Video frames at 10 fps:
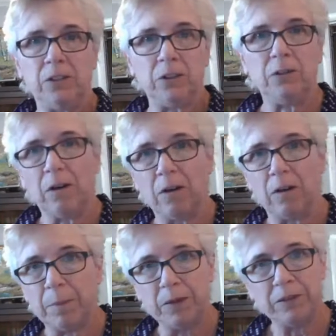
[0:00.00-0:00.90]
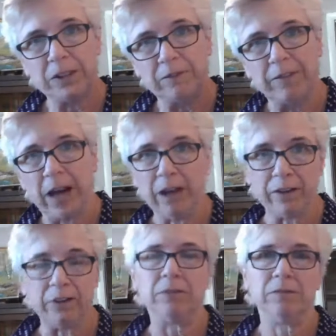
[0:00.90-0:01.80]
You are posting
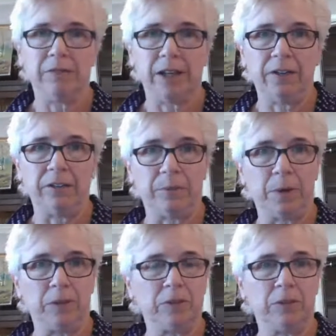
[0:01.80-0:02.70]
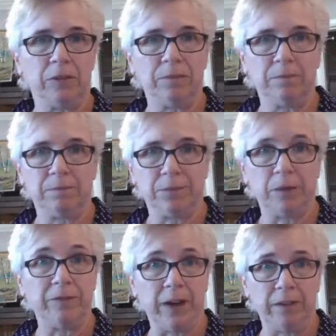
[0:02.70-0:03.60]
value out on your personal
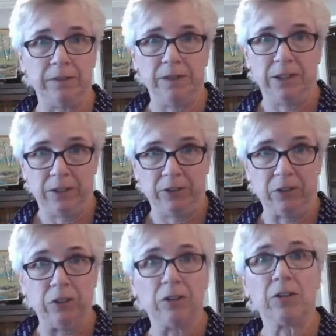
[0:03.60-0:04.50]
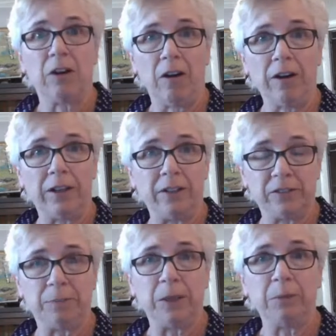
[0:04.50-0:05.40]
profile to your
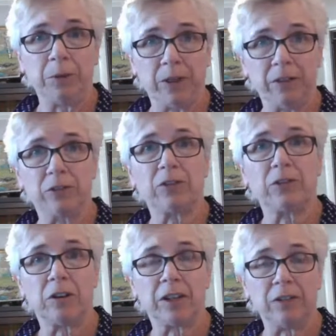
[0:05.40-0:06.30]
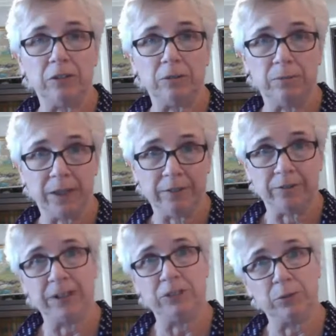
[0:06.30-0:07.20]
audience of people that you're starting to make
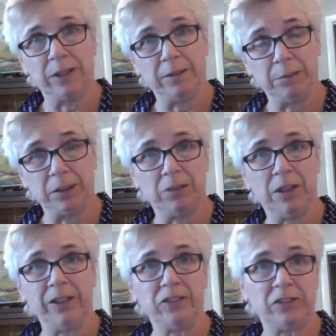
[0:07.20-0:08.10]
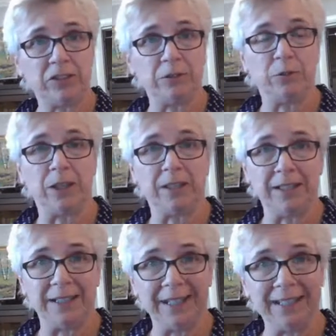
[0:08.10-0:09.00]
friends with and build relationships with.
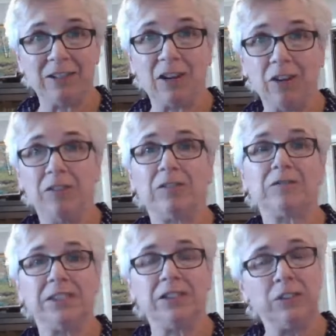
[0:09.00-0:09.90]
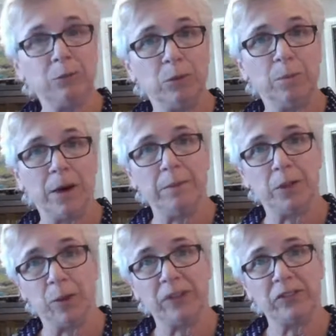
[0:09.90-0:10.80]
And later on, then you will pop
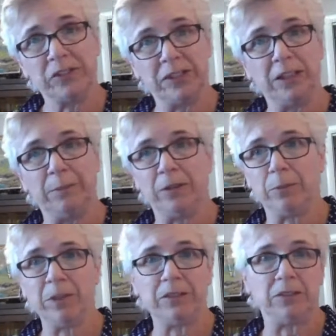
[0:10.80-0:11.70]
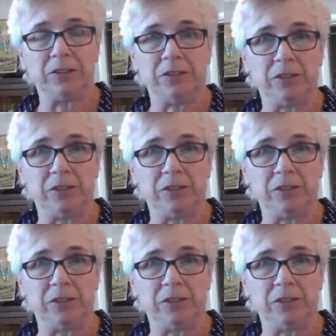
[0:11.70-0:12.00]
the question to get them in your business.